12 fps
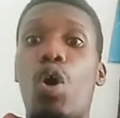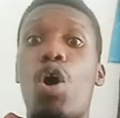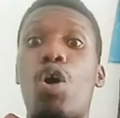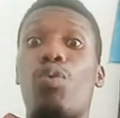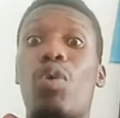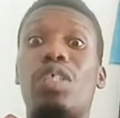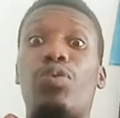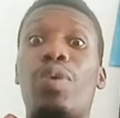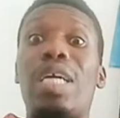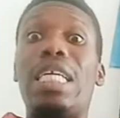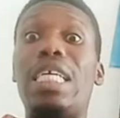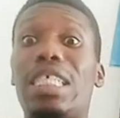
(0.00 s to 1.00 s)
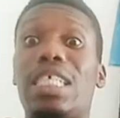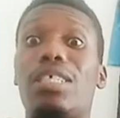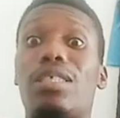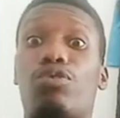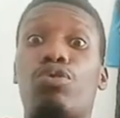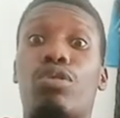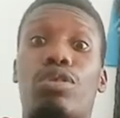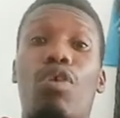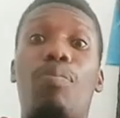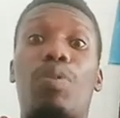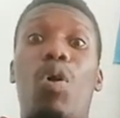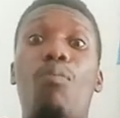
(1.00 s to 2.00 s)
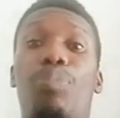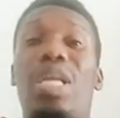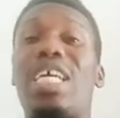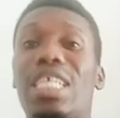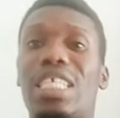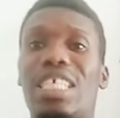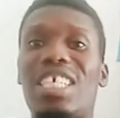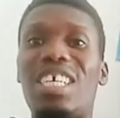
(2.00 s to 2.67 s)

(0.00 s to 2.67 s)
all what we need is to stop complaining.